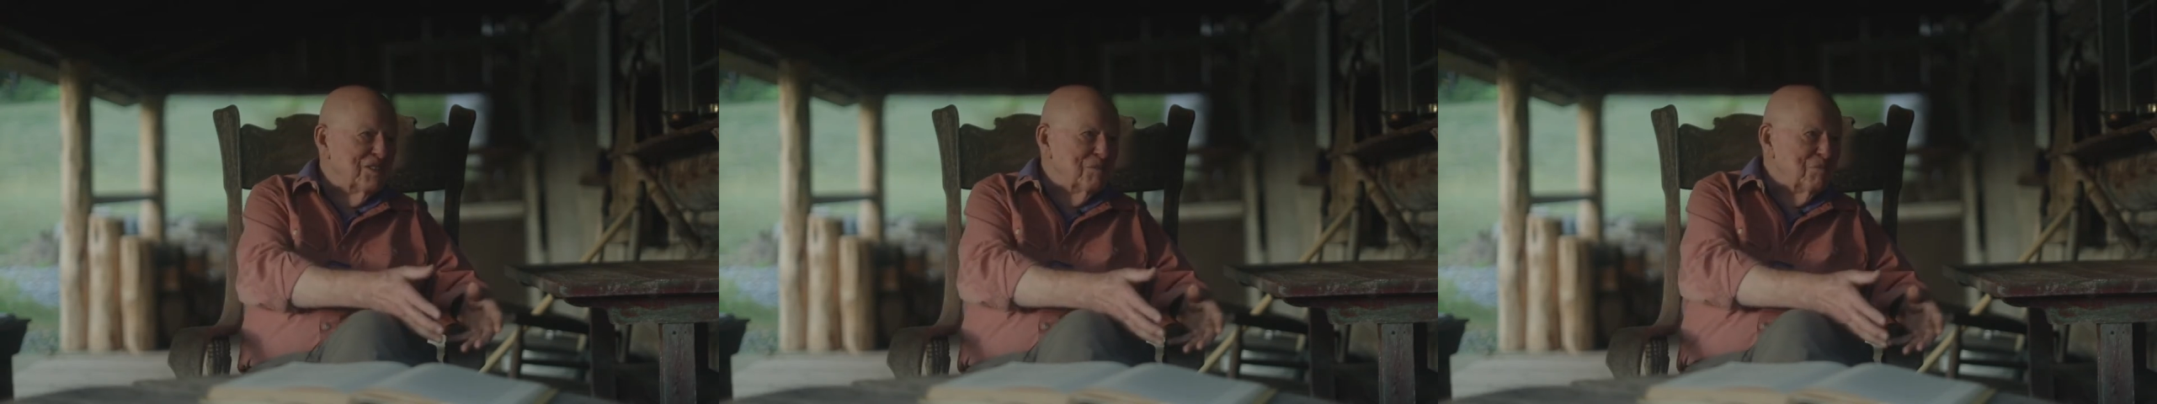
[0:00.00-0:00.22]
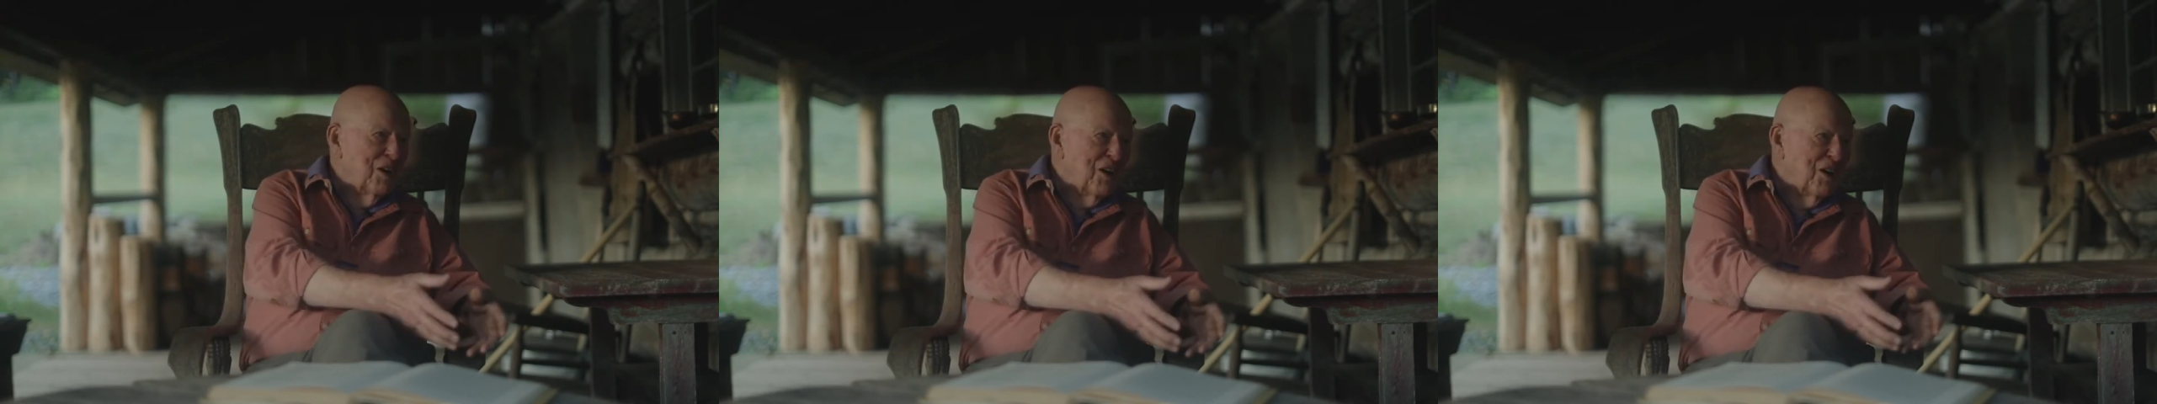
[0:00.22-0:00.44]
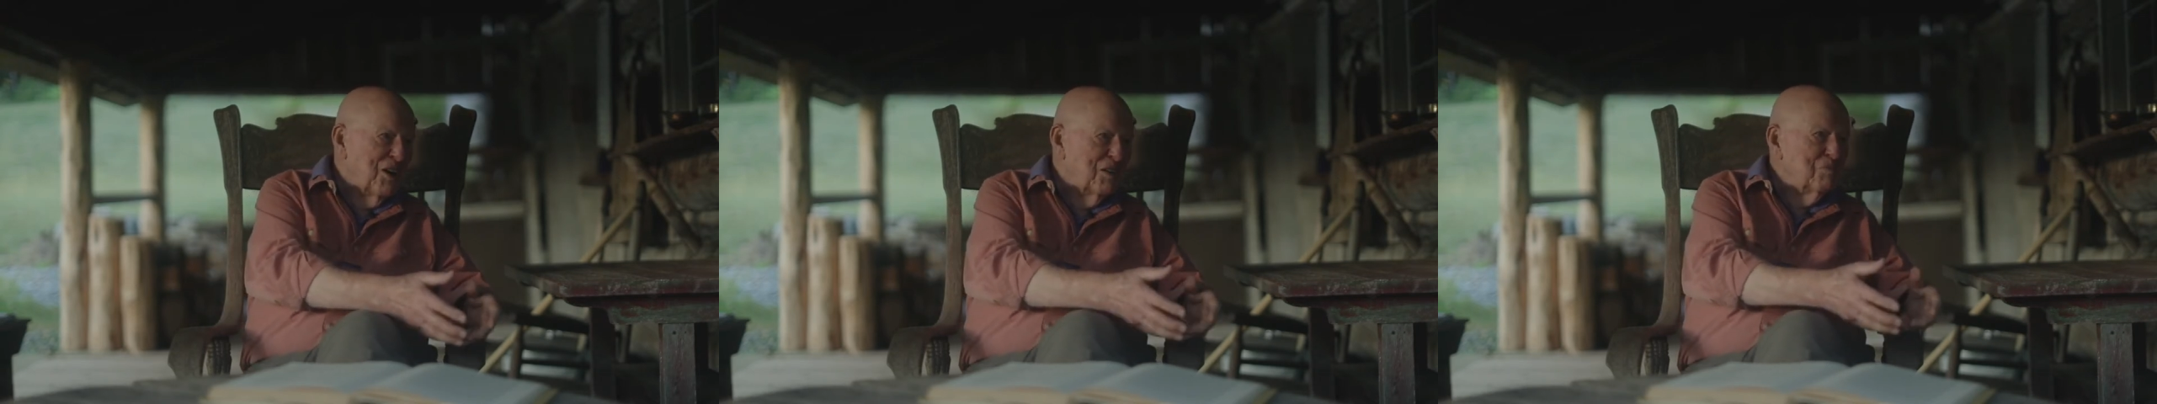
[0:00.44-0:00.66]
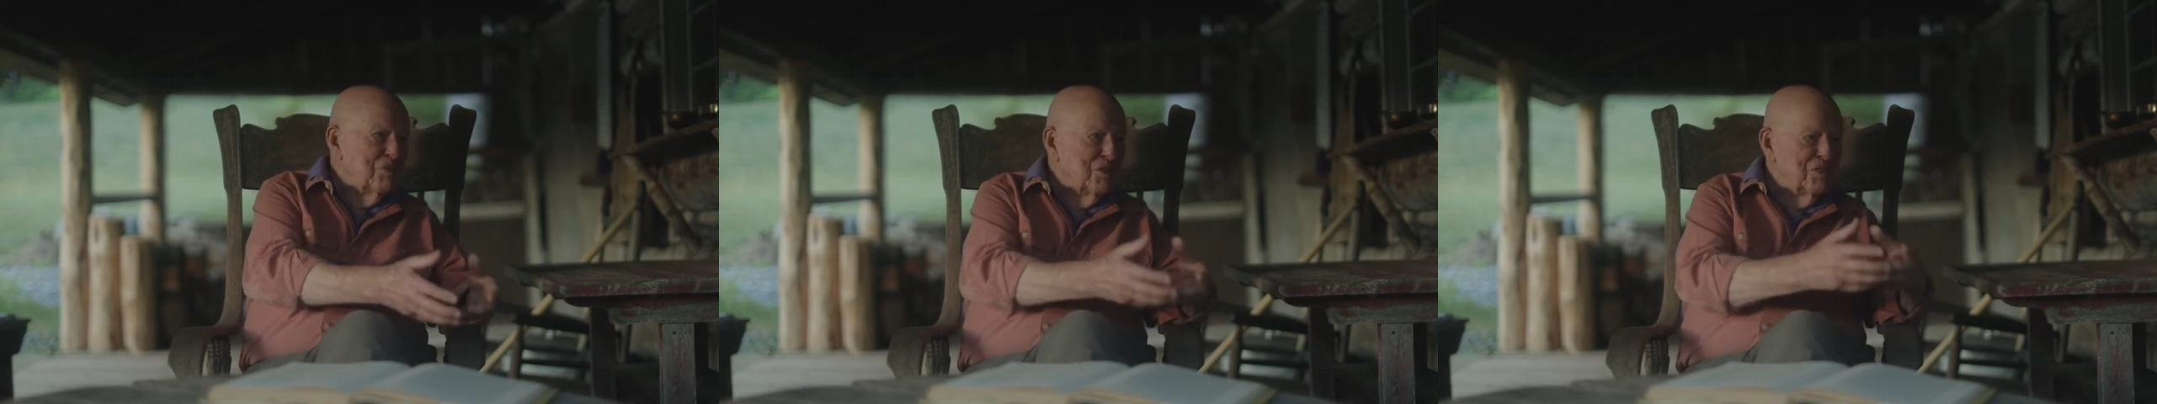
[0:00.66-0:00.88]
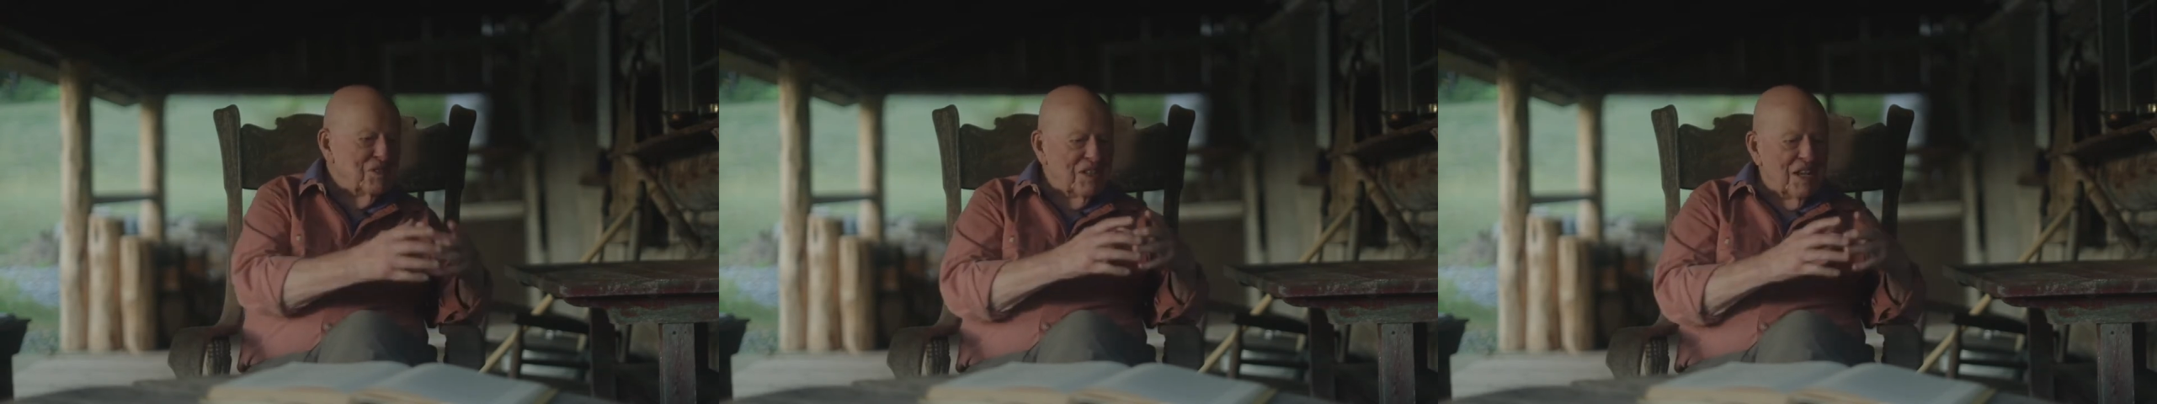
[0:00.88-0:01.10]
the bar and
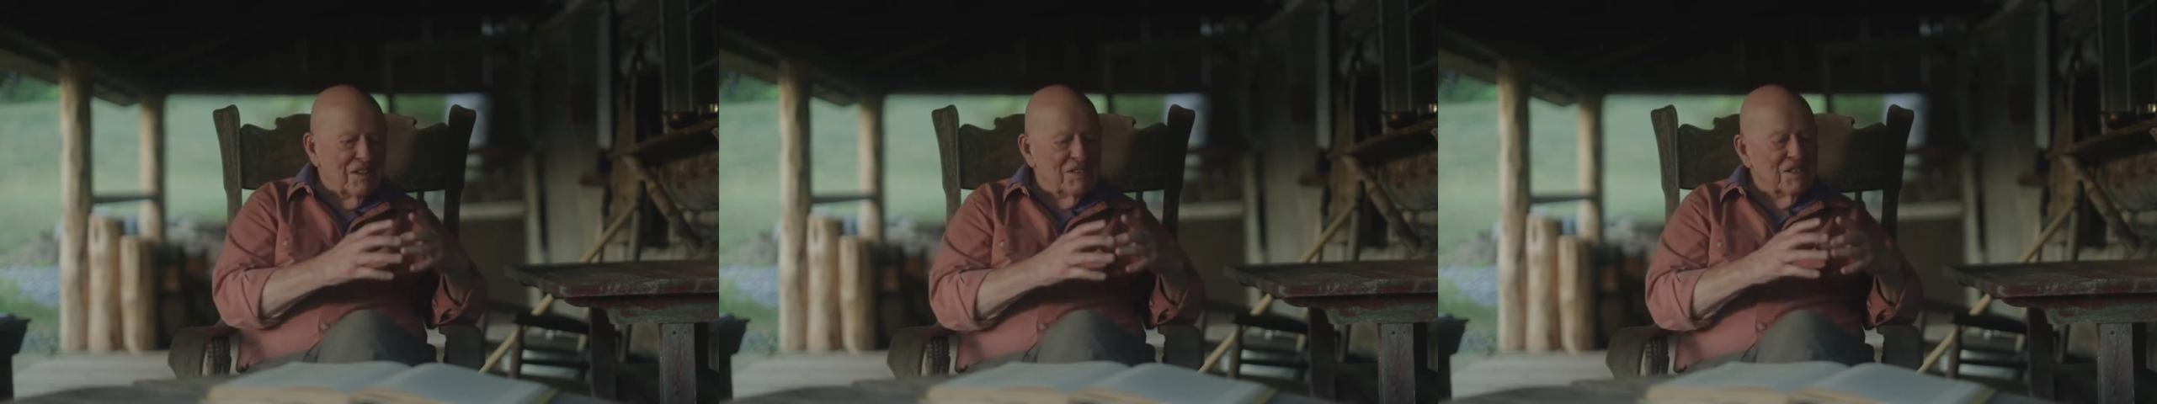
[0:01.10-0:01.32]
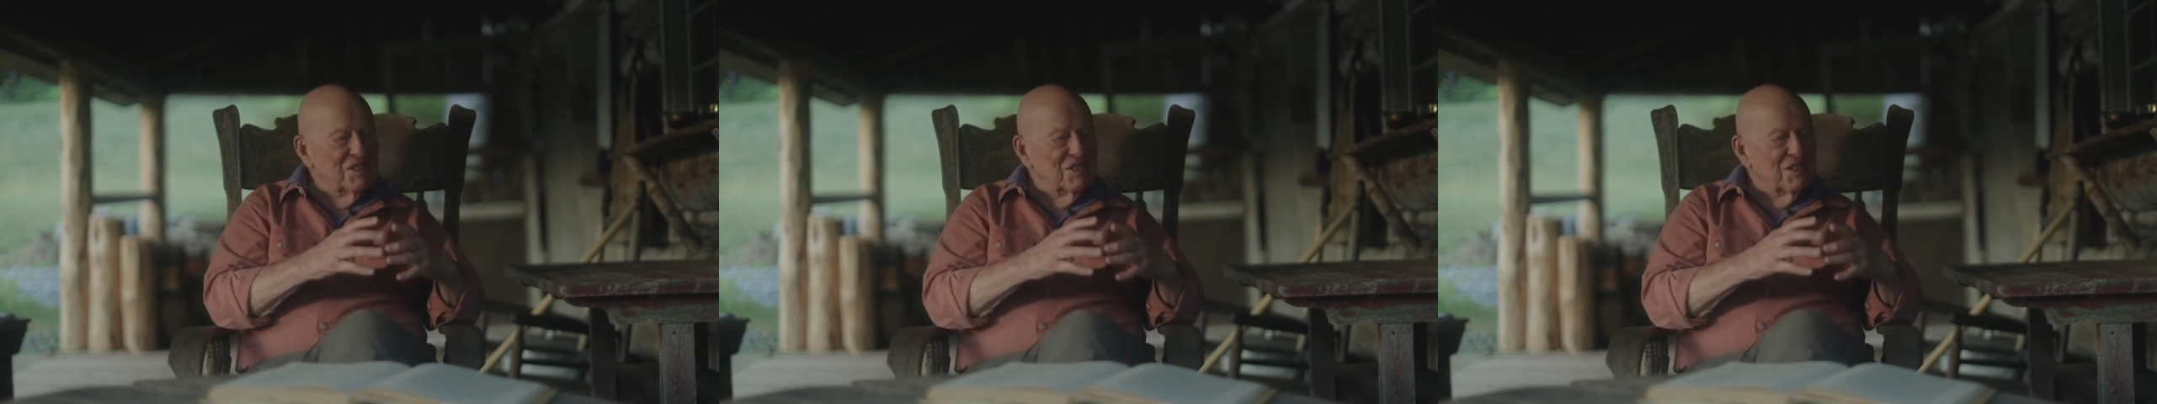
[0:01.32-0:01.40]
pulls out